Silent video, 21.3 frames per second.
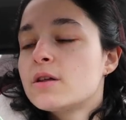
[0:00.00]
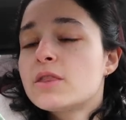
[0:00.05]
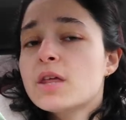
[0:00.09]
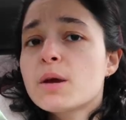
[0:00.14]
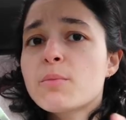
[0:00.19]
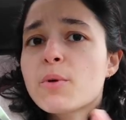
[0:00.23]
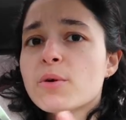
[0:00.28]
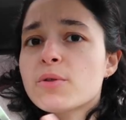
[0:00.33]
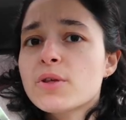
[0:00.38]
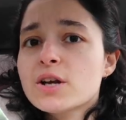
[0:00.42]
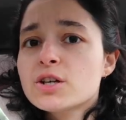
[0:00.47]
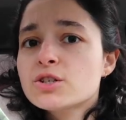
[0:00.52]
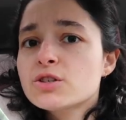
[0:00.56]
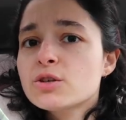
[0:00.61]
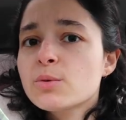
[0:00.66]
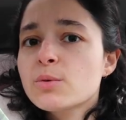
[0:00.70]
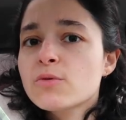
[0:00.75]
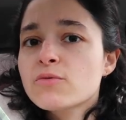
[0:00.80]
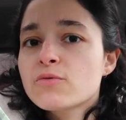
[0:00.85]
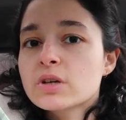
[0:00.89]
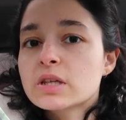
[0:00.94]
they both
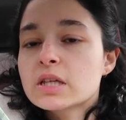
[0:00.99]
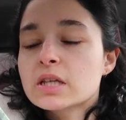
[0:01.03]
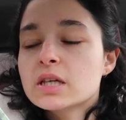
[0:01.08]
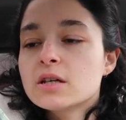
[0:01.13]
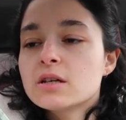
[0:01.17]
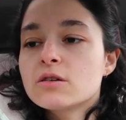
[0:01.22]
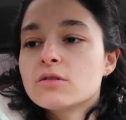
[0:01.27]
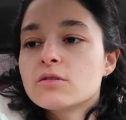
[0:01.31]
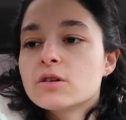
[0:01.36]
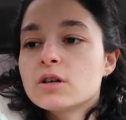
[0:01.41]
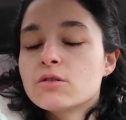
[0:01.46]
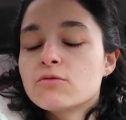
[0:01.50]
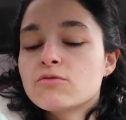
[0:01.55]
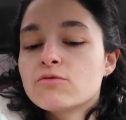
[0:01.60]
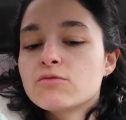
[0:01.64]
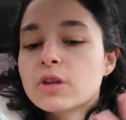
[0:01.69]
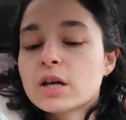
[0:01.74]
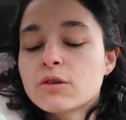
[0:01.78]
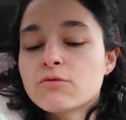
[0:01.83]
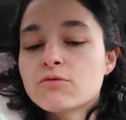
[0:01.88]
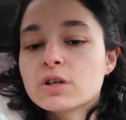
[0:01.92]
actually were really,
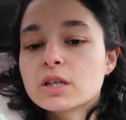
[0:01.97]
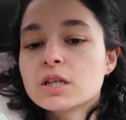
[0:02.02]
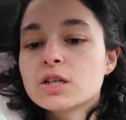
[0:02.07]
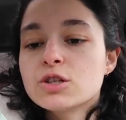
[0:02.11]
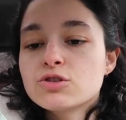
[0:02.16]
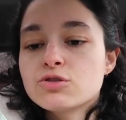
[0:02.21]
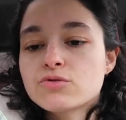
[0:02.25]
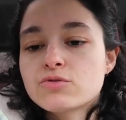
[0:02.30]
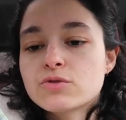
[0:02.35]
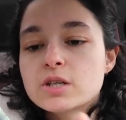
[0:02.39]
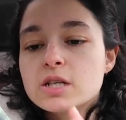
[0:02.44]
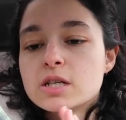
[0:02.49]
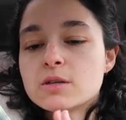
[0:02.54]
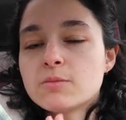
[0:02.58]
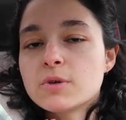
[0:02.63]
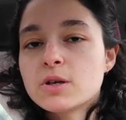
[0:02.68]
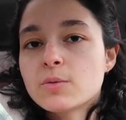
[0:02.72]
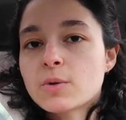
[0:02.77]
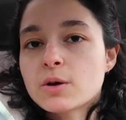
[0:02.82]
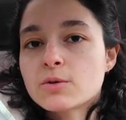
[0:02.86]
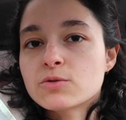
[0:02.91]
like, really intrigued
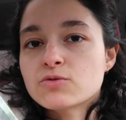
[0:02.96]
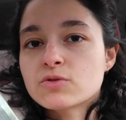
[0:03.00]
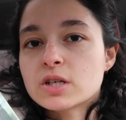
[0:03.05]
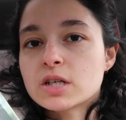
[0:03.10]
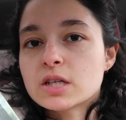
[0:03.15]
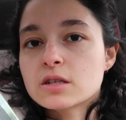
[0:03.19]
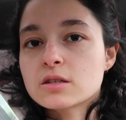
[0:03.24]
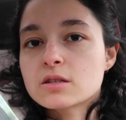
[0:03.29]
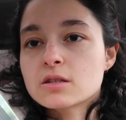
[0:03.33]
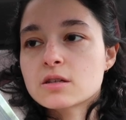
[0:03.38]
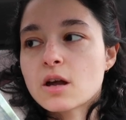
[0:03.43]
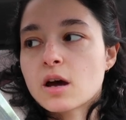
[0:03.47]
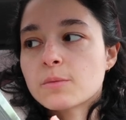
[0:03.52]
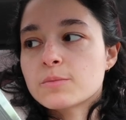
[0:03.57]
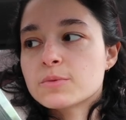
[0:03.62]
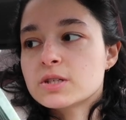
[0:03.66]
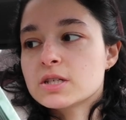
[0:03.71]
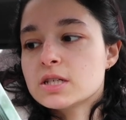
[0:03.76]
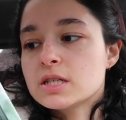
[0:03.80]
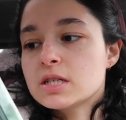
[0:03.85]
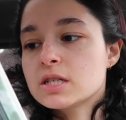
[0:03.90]
me when I was reading the
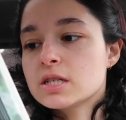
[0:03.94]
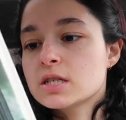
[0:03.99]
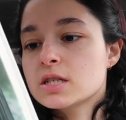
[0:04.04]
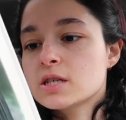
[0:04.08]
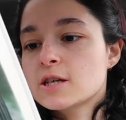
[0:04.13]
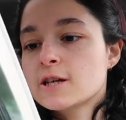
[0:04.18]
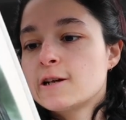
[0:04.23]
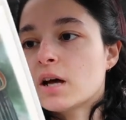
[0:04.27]
synopses.